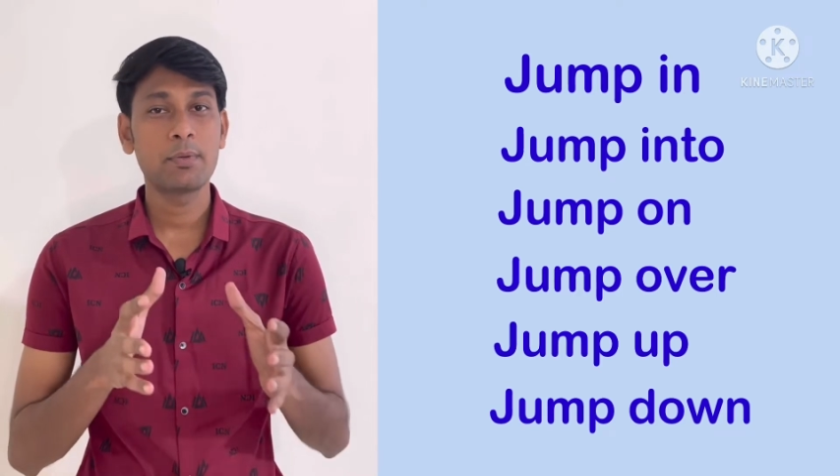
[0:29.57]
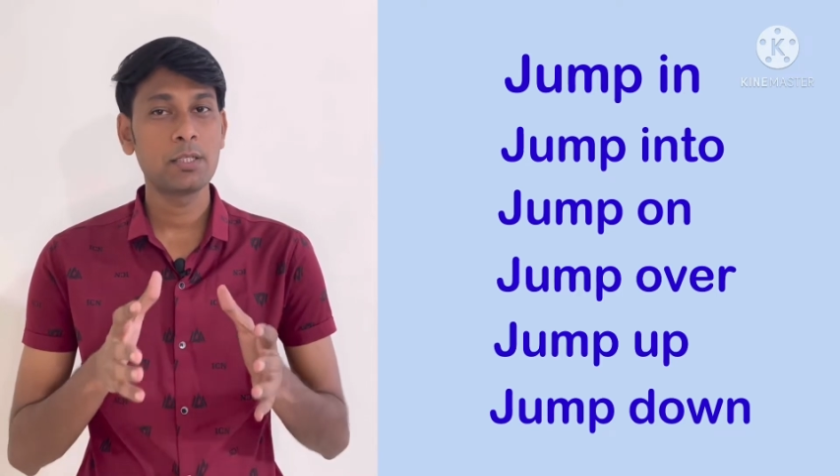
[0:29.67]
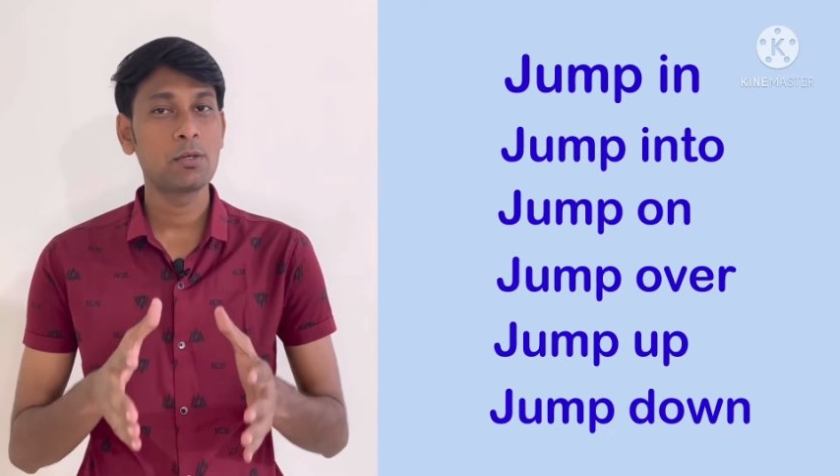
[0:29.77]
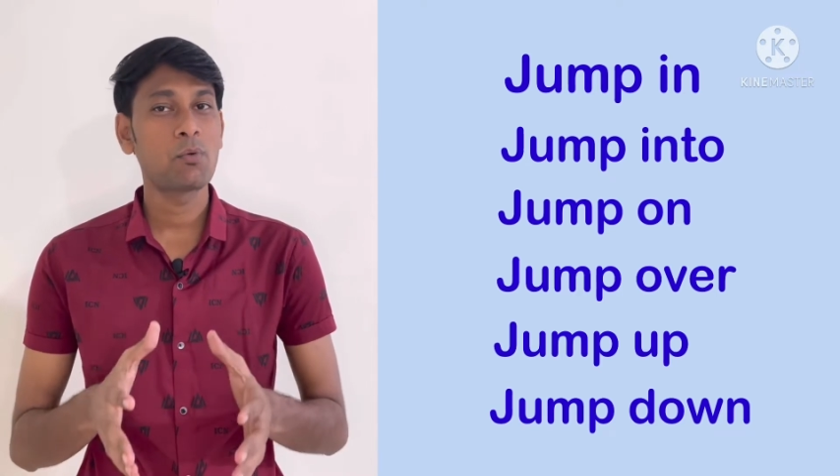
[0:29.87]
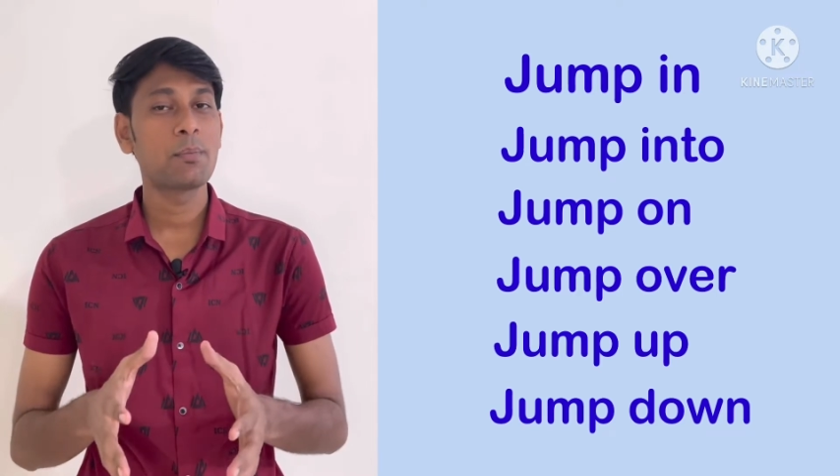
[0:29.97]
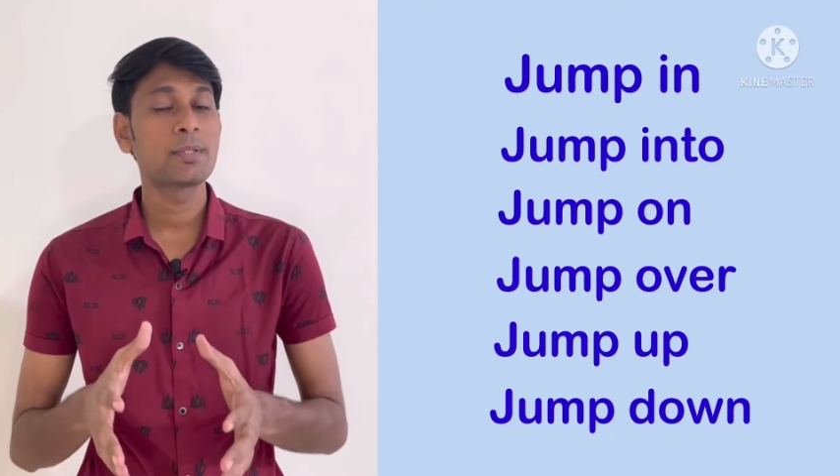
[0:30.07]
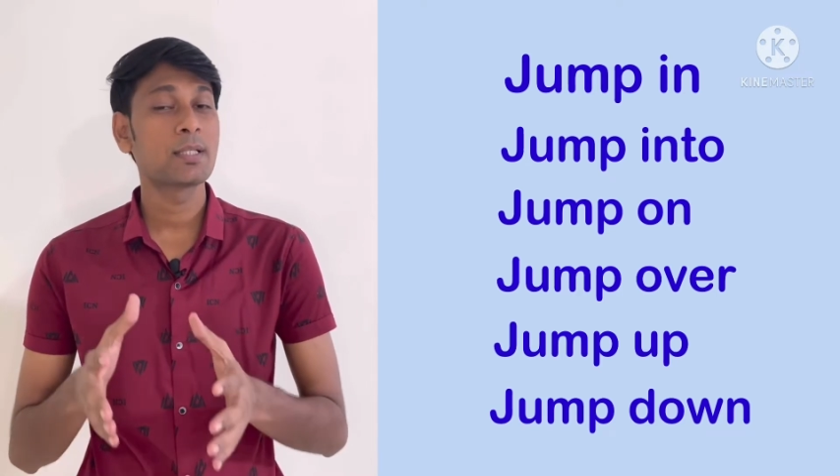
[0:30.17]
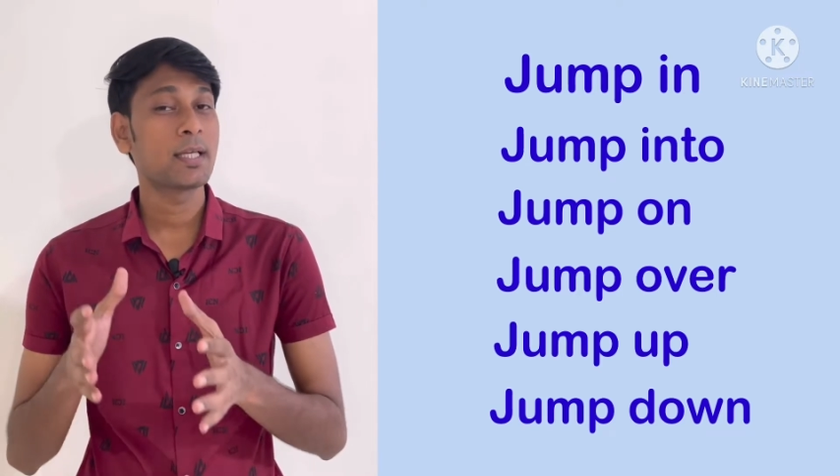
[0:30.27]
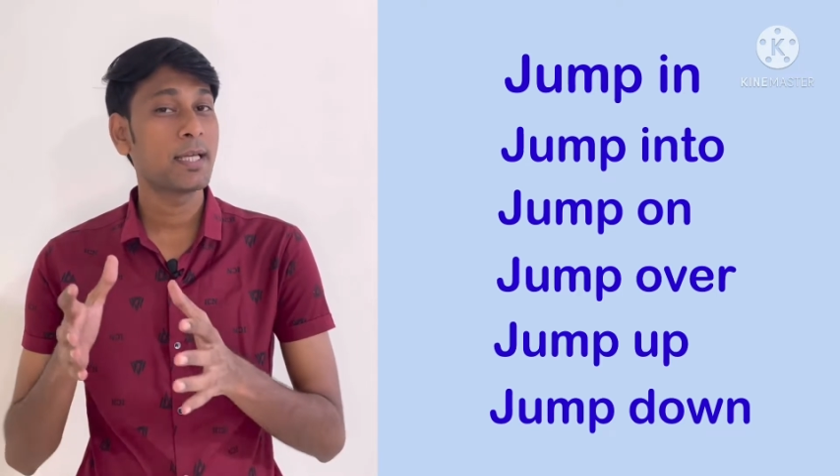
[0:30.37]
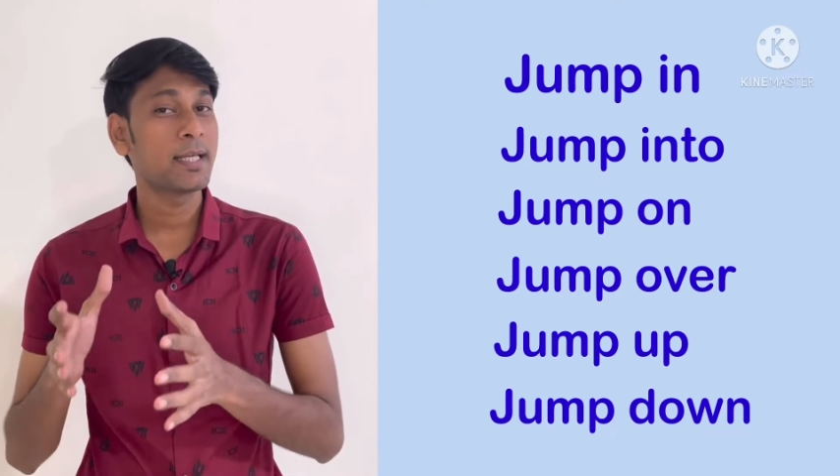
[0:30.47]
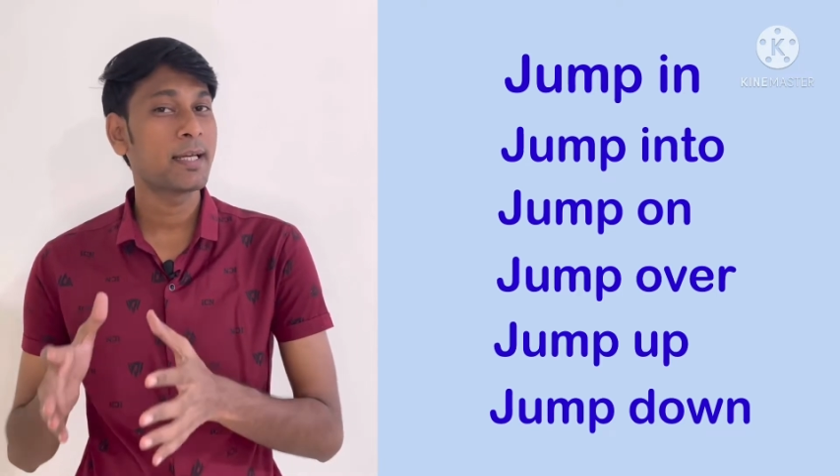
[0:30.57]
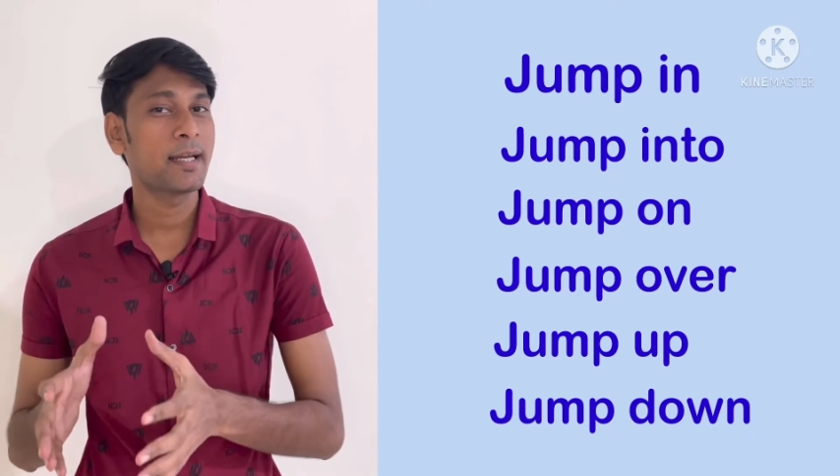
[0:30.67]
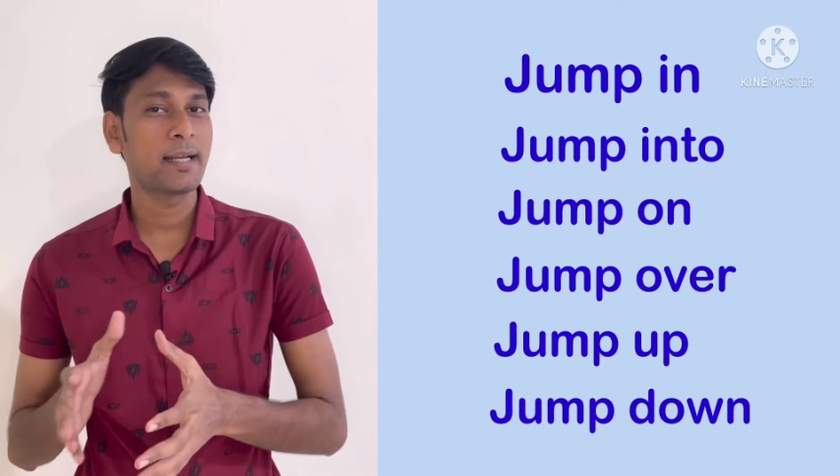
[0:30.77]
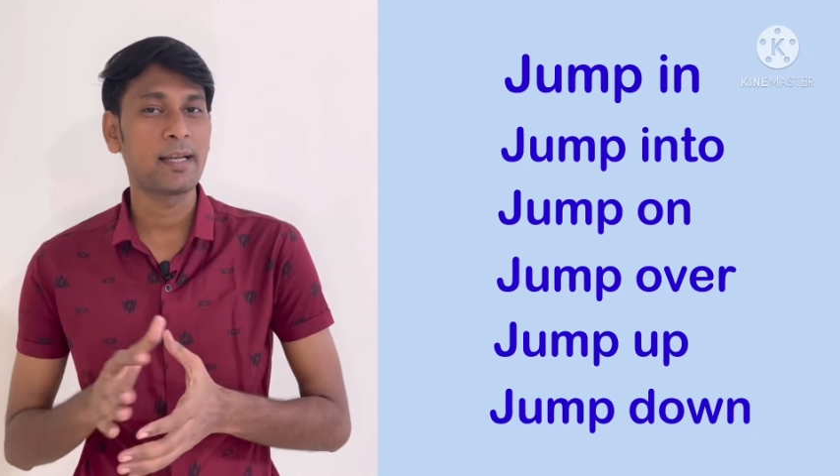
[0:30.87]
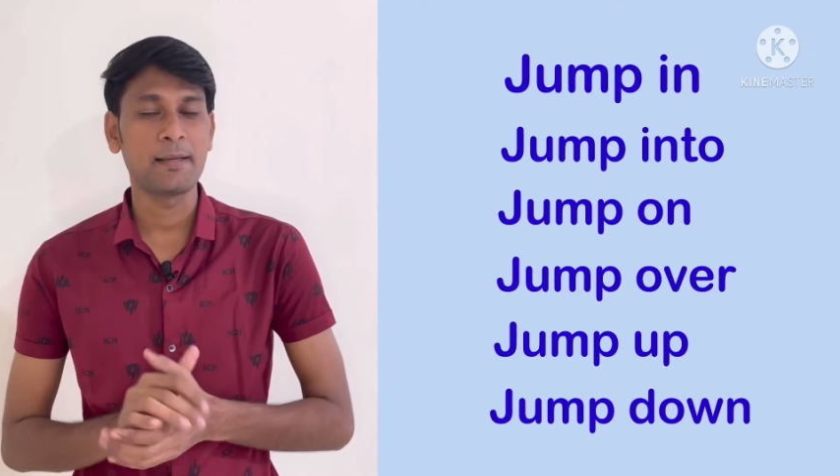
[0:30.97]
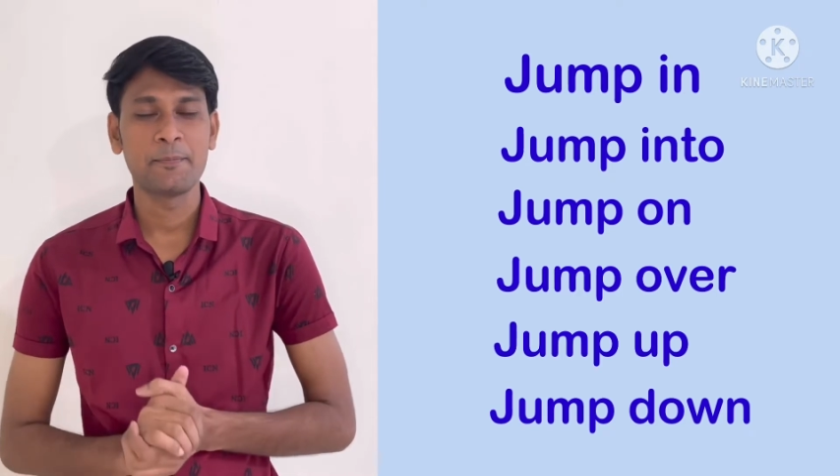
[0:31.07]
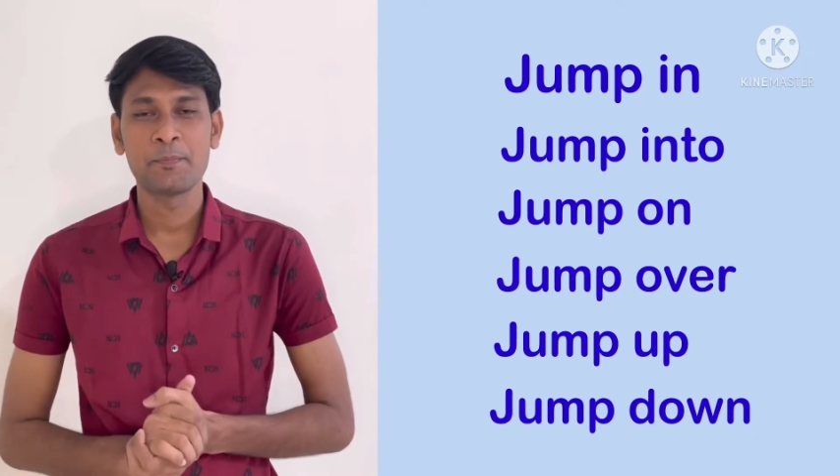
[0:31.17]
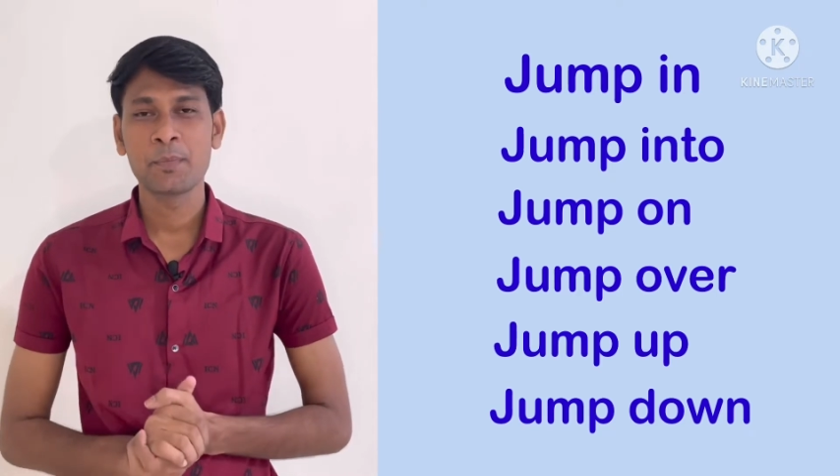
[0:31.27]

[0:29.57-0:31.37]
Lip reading: phrasal verbs incorrectly.